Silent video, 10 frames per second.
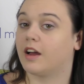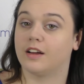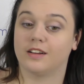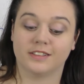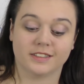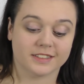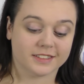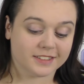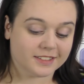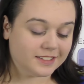
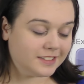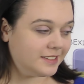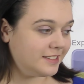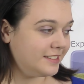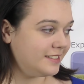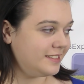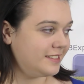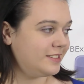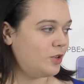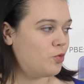
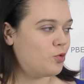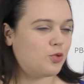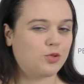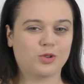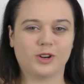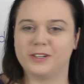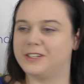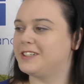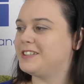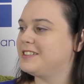
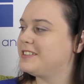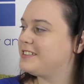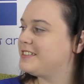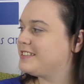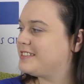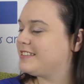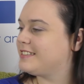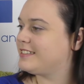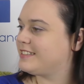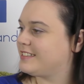
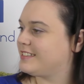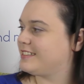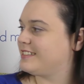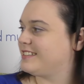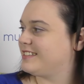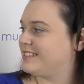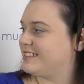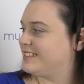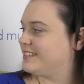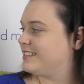
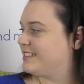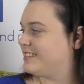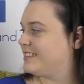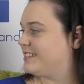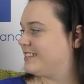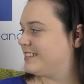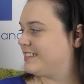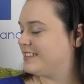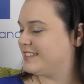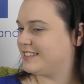
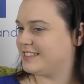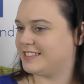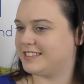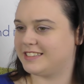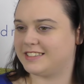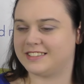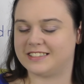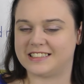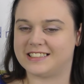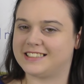
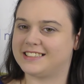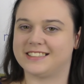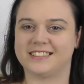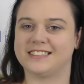No words are spoken by the person on screen.